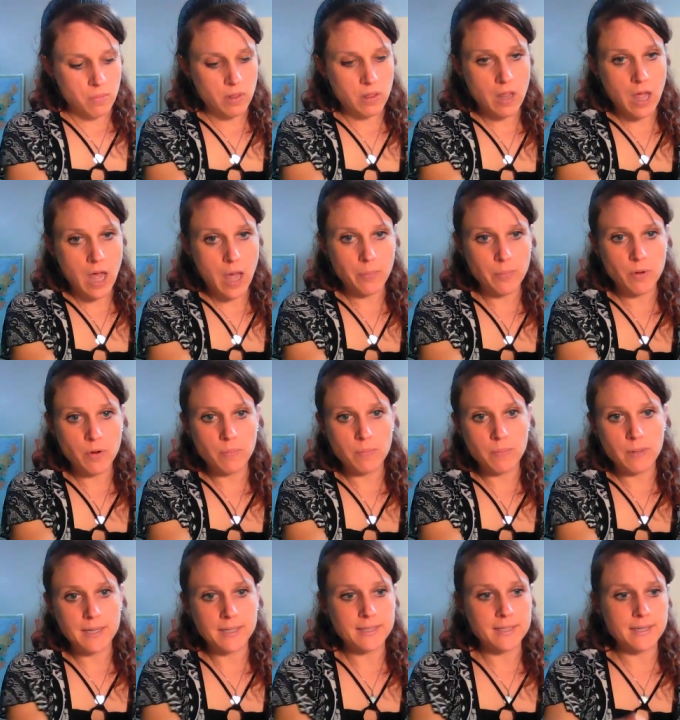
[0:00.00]
plop your
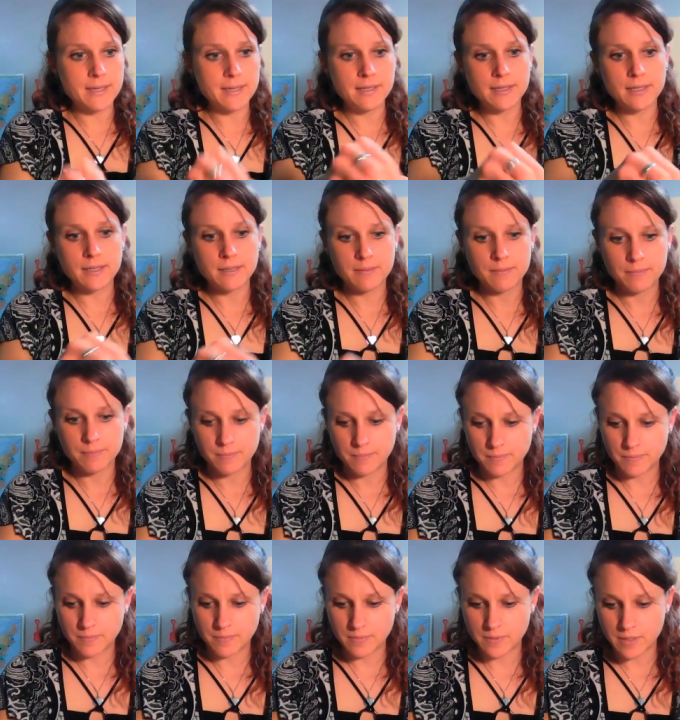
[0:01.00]
pieces
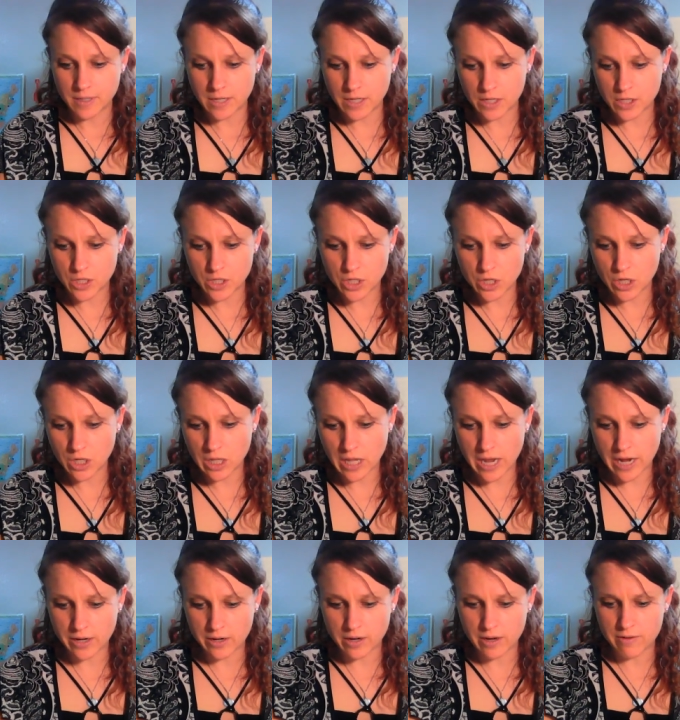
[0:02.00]
into your
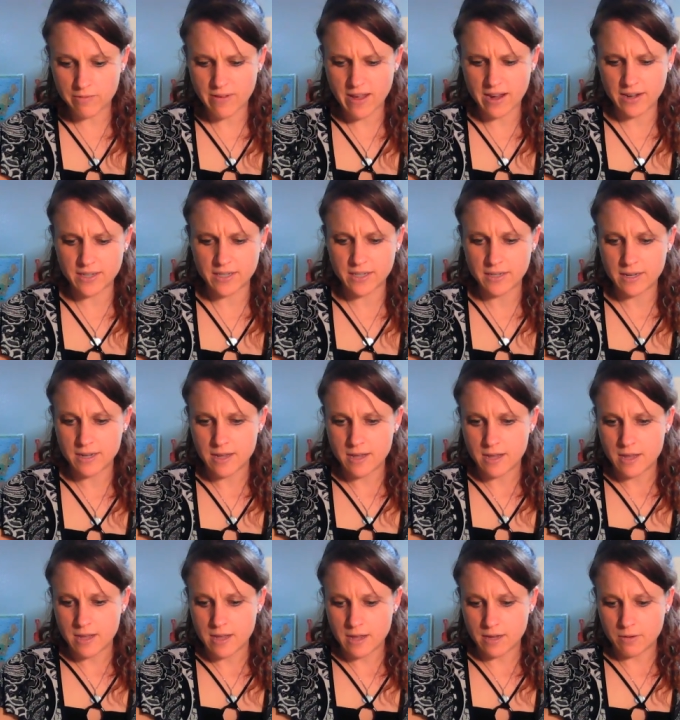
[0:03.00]
liner. In fact,
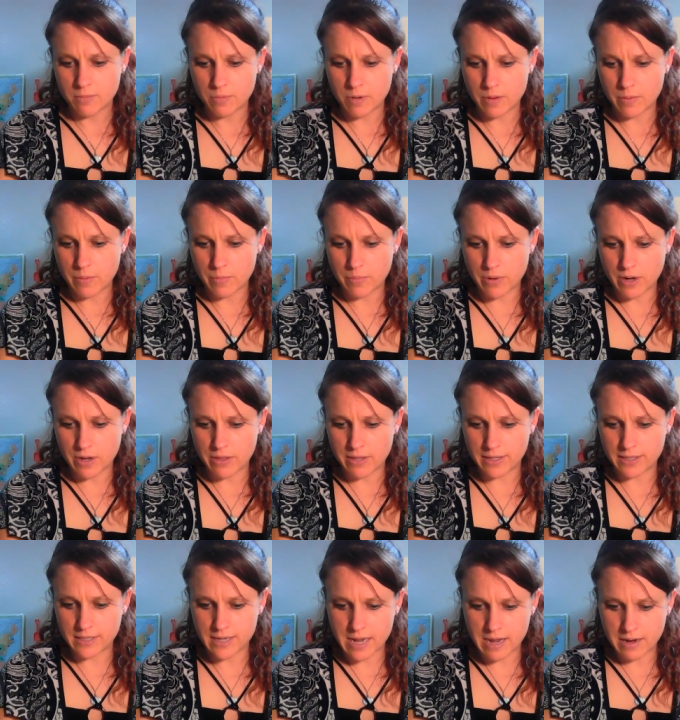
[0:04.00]
I could probably break
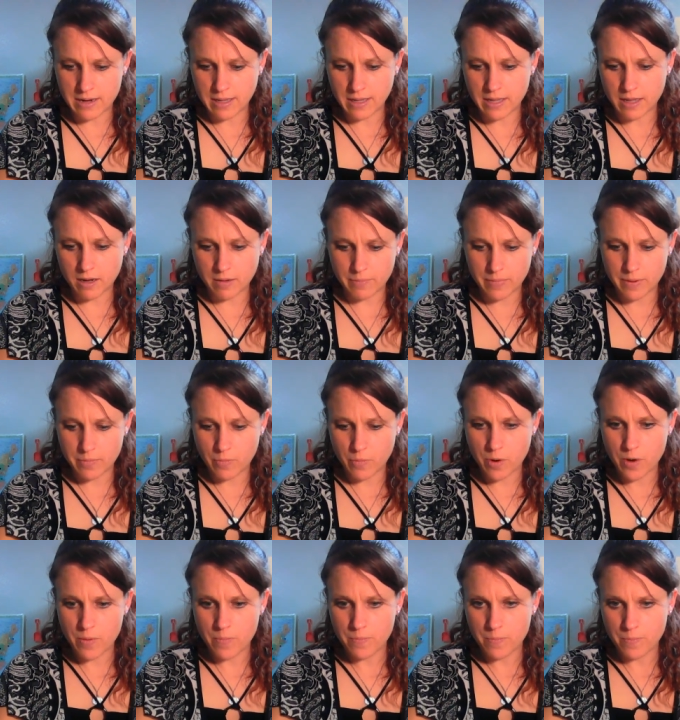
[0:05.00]
these down a little bit
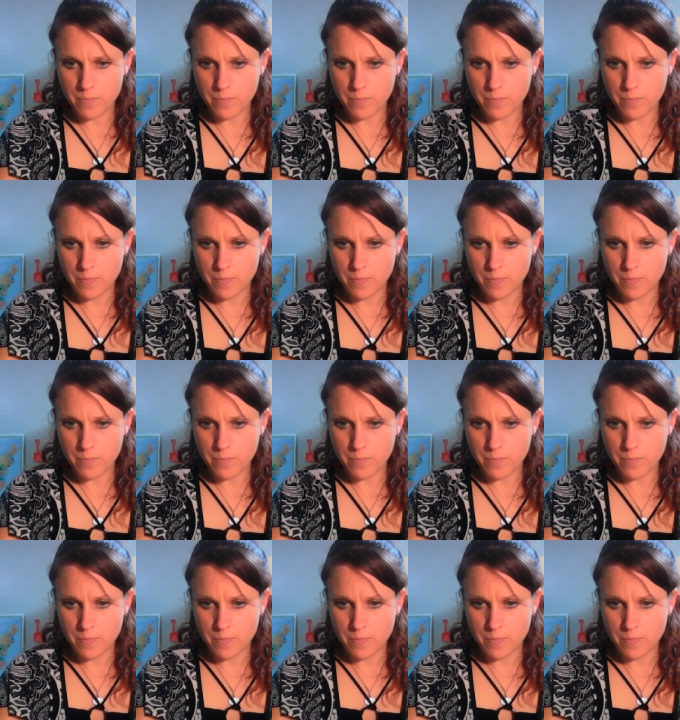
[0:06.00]
more.